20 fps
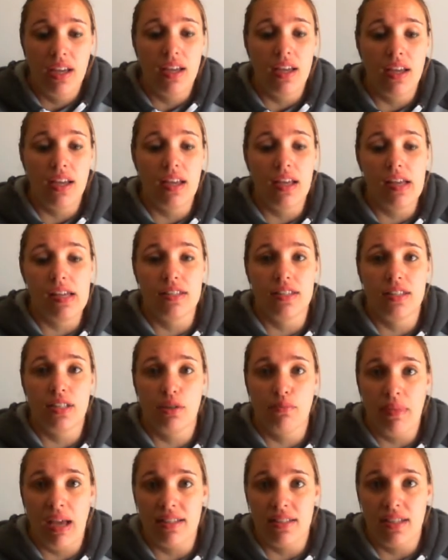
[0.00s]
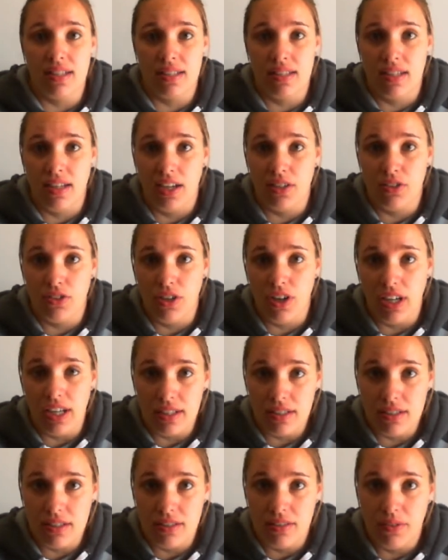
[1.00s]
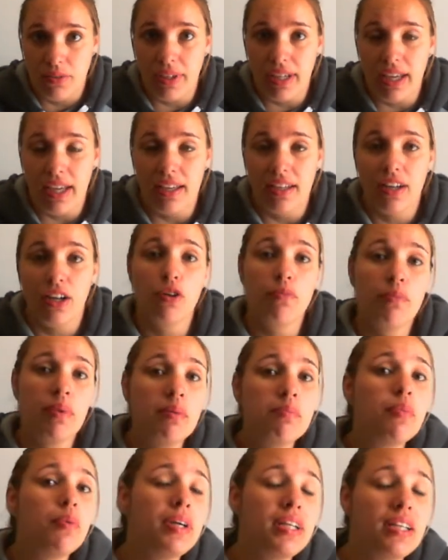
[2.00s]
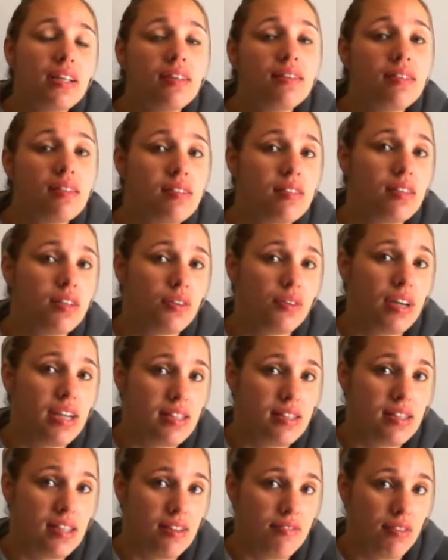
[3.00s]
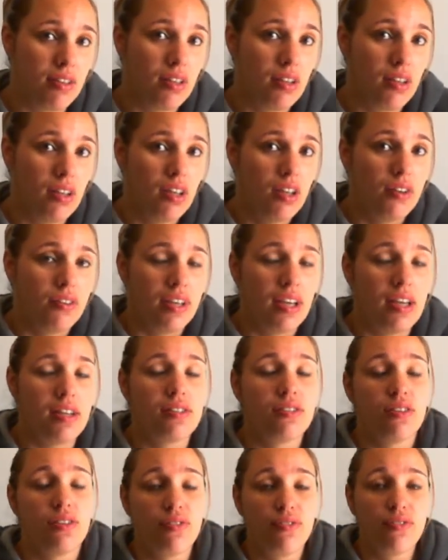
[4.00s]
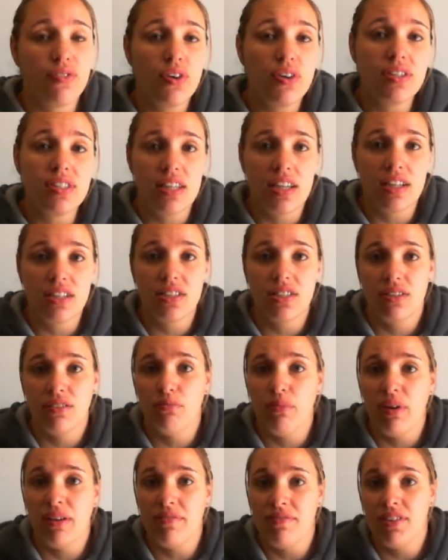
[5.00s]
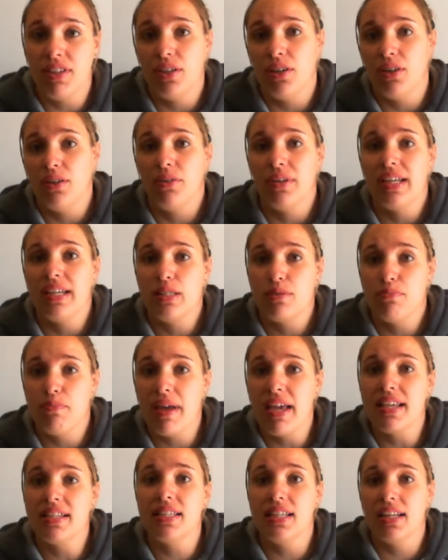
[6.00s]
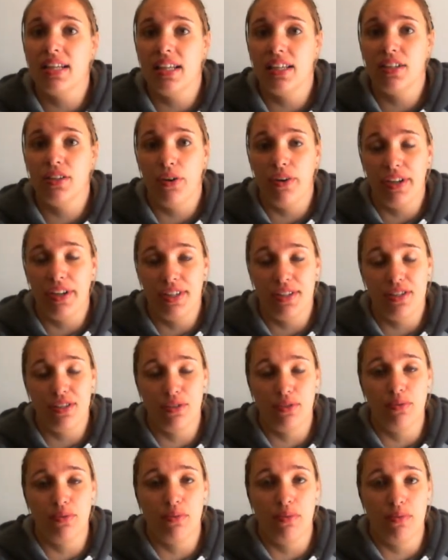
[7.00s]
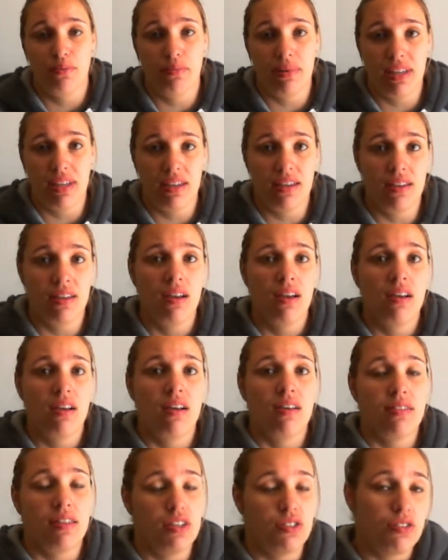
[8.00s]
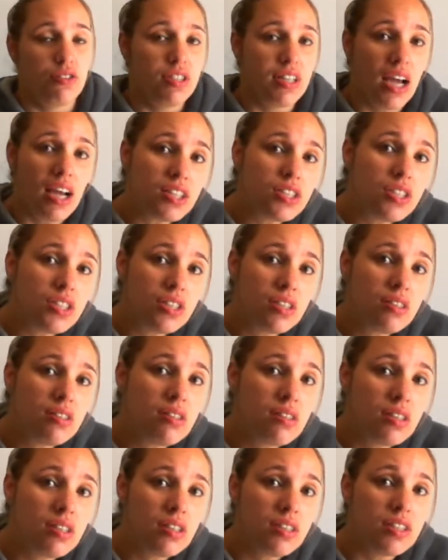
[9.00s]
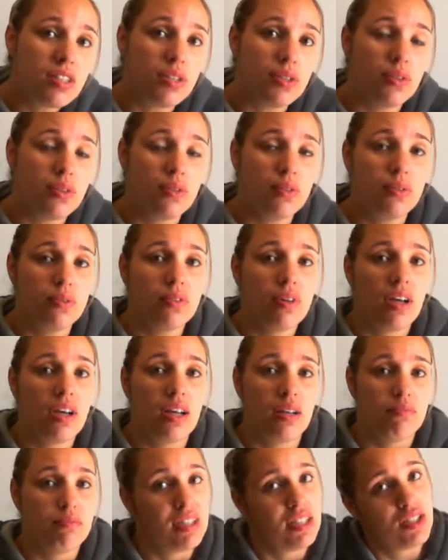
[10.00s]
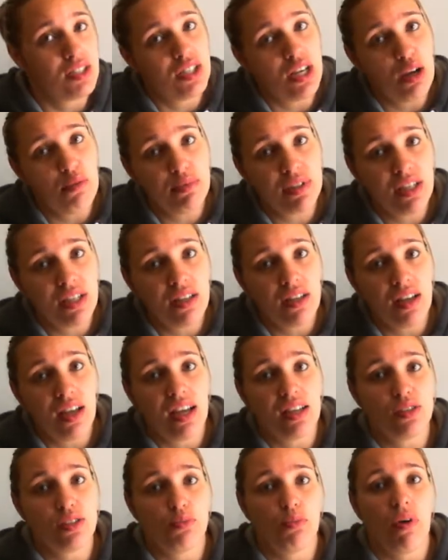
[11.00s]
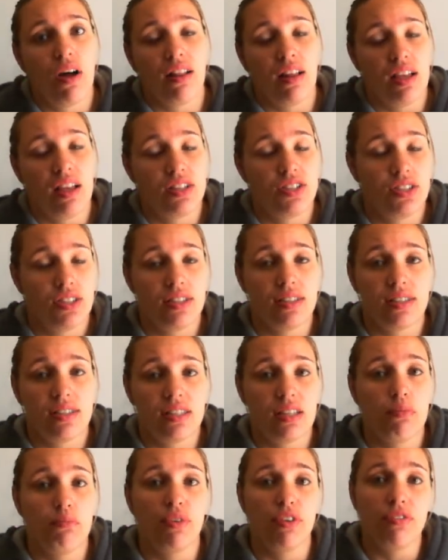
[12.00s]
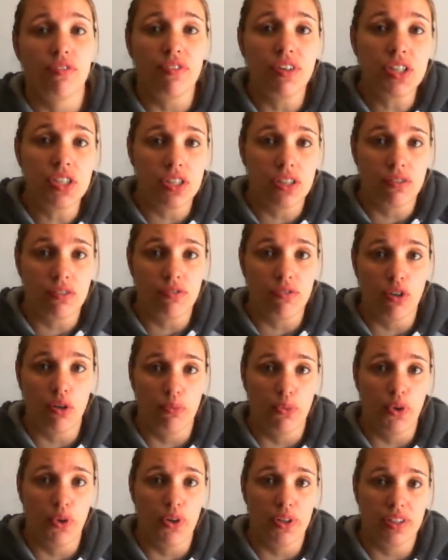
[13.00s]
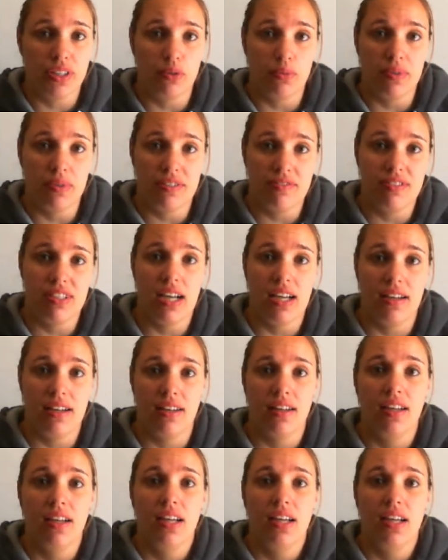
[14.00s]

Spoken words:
is pneumatics and hydraulics. Okay, now remember we did this in grade 7. Okay, so the first section of my video is basically going to be the introduction to the chapter, as well as just some revision from work that we've done